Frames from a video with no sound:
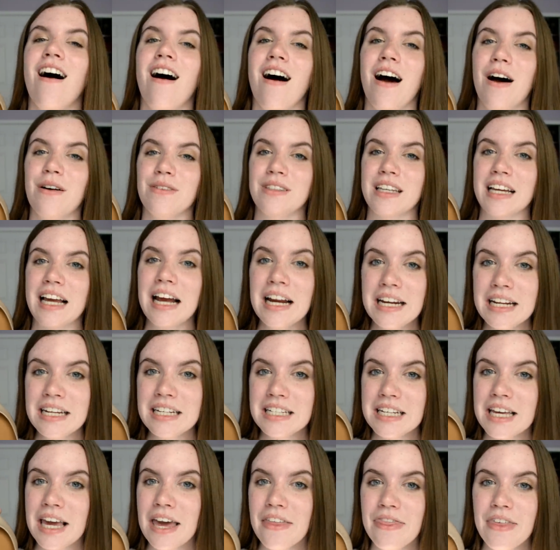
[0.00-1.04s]
I was like I need
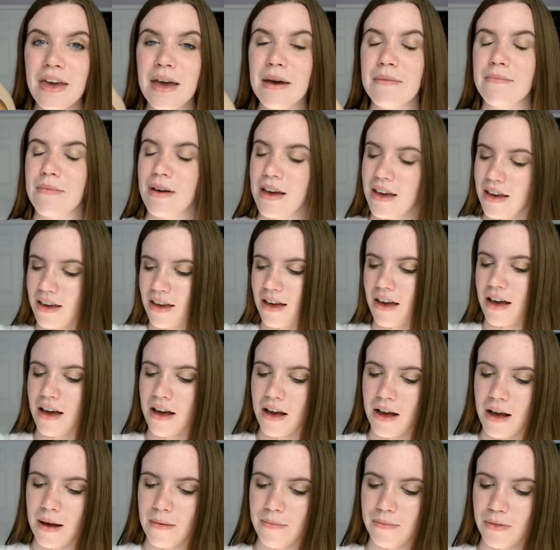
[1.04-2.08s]
to get them.
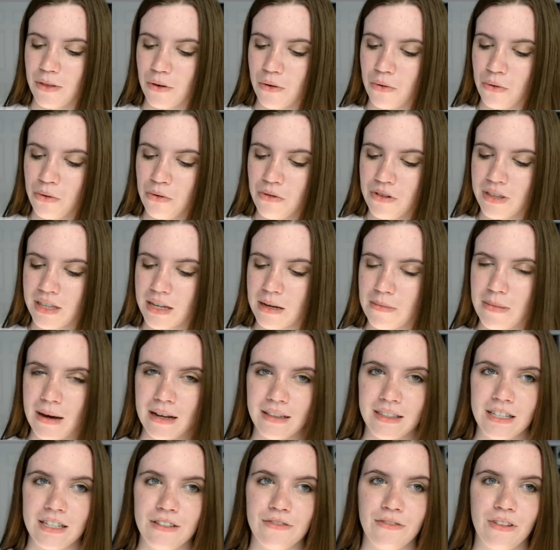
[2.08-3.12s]
Um, the cool thing
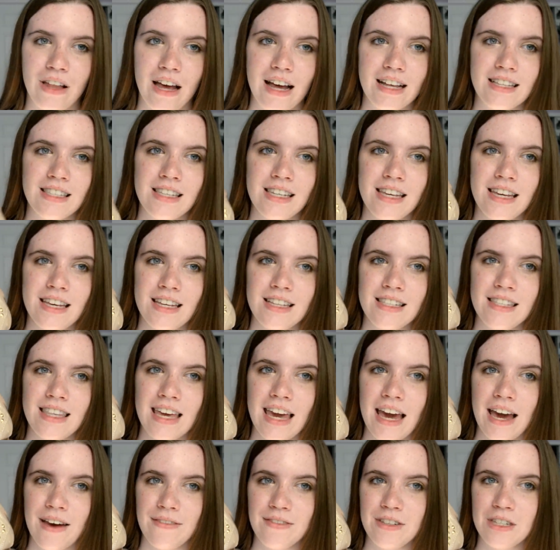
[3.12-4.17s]
about these flats is they
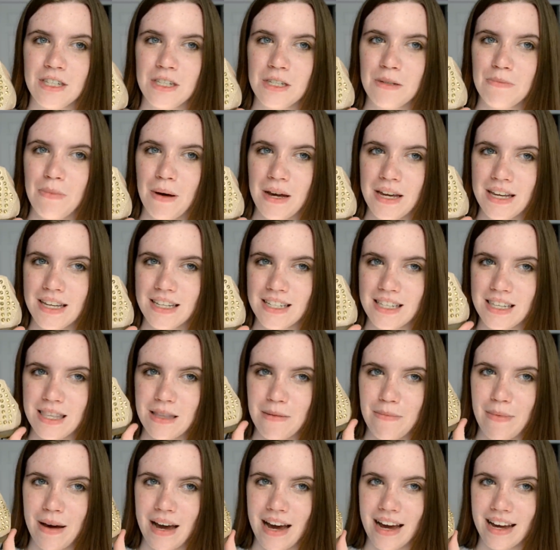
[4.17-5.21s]
have spikes in
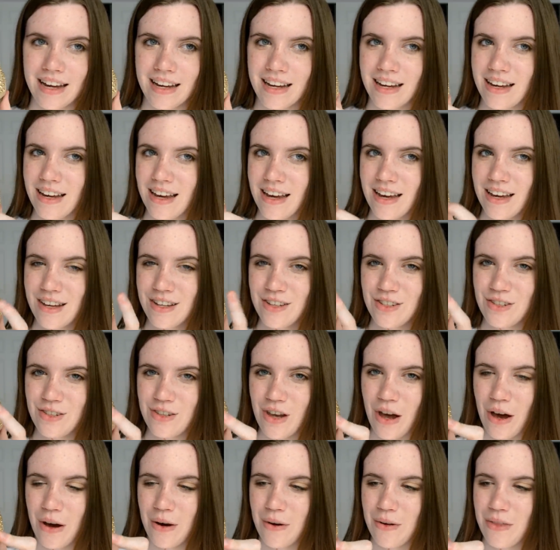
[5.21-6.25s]
the back
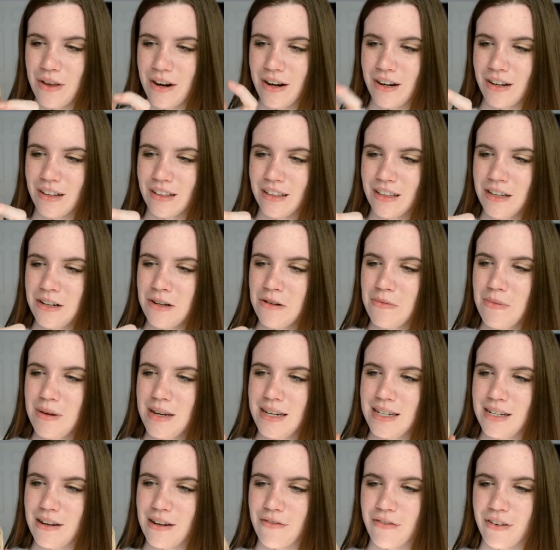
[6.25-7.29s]
so they're a little
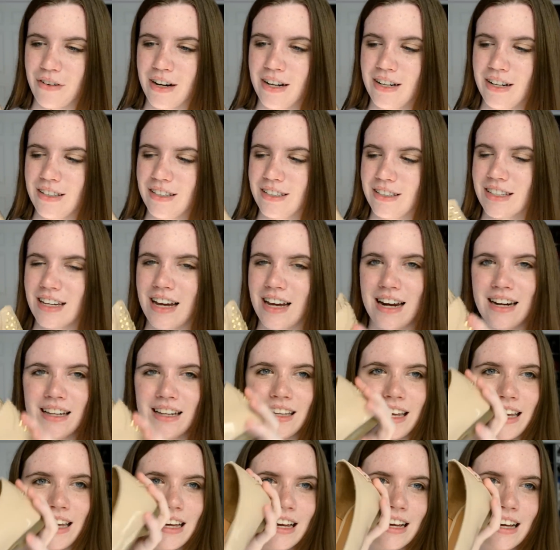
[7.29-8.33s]
bit different. It's kind of
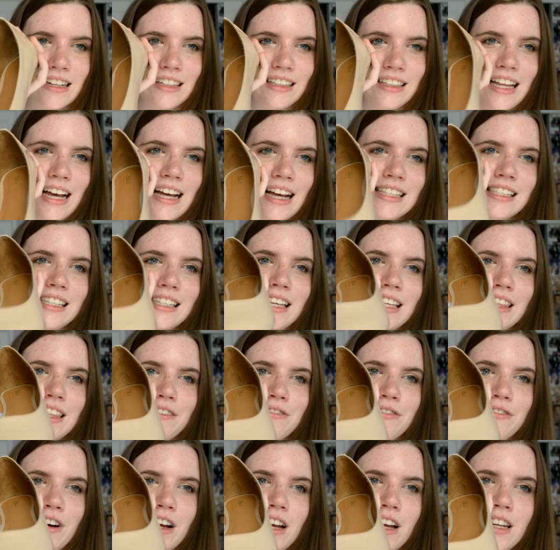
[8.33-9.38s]
like classy in the
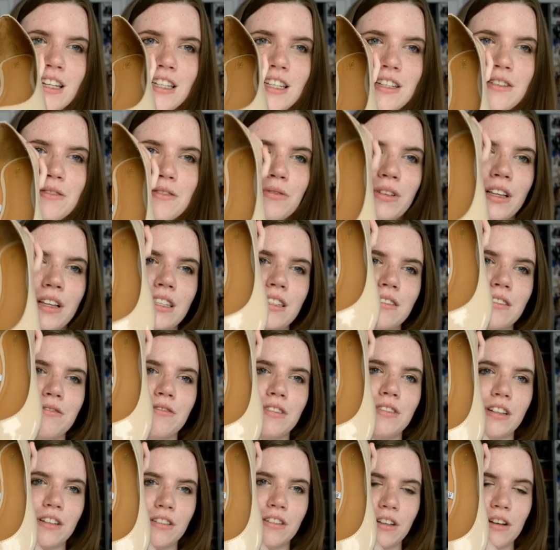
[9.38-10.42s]
front. Well that's a
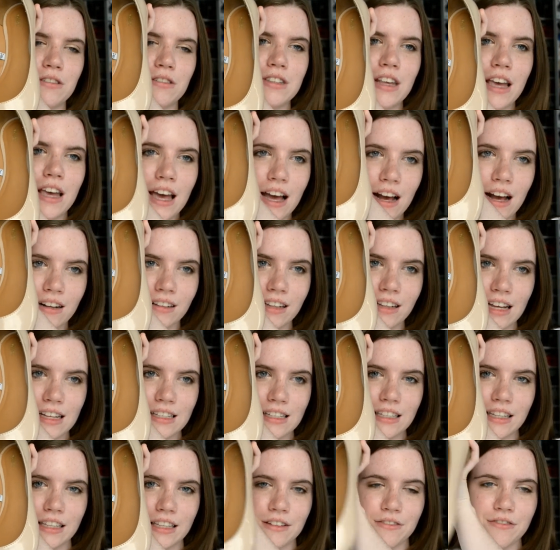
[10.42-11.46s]
little close.
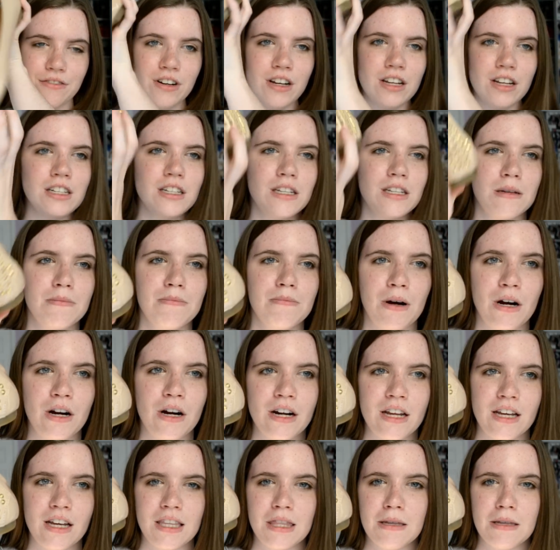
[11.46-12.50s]
Classy in the front,
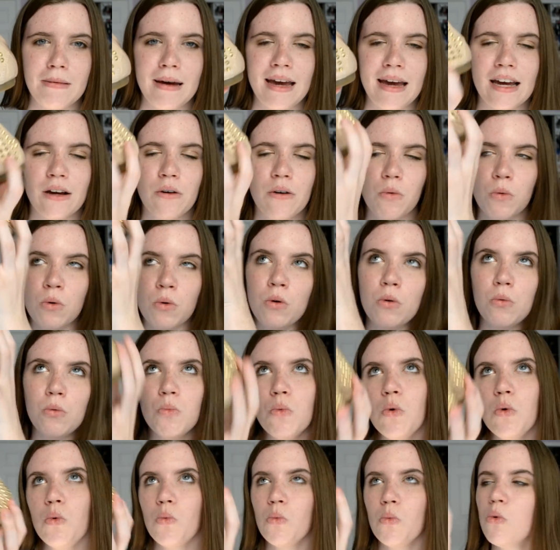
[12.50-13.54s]
party in the back. Ooh,
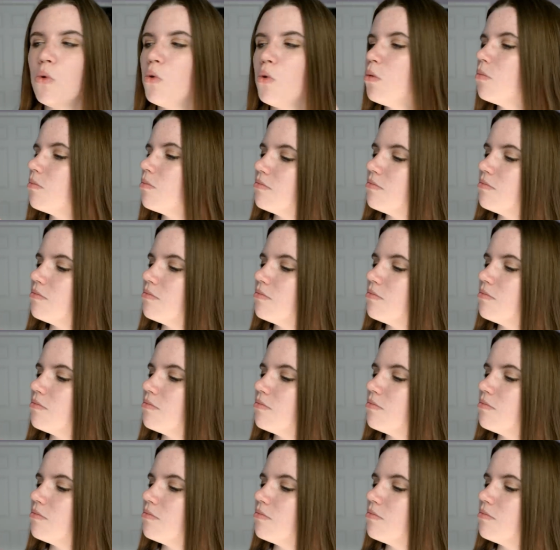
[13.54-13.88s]
ooh, ooh